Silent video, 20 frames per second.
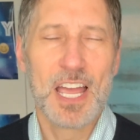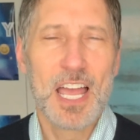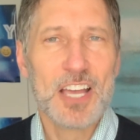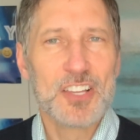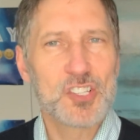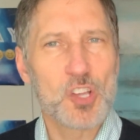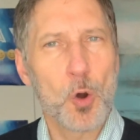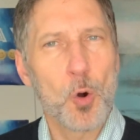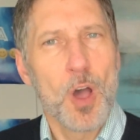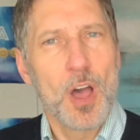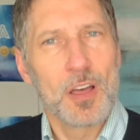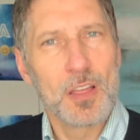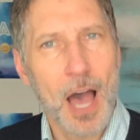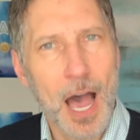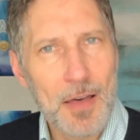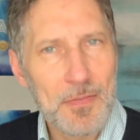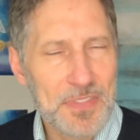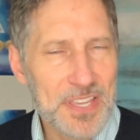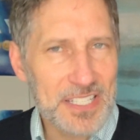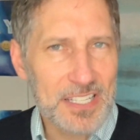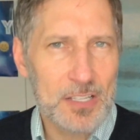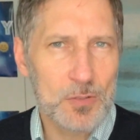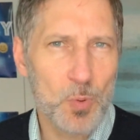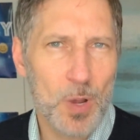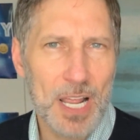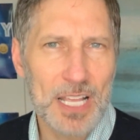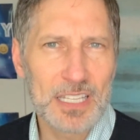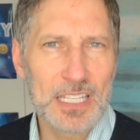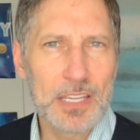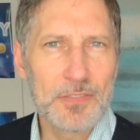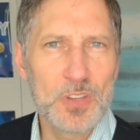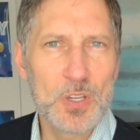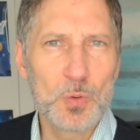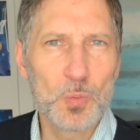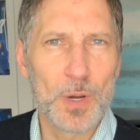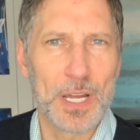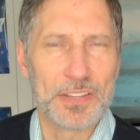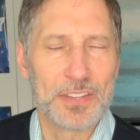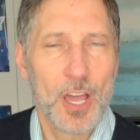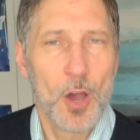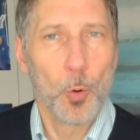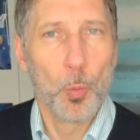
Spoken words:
So this is what I leave you with.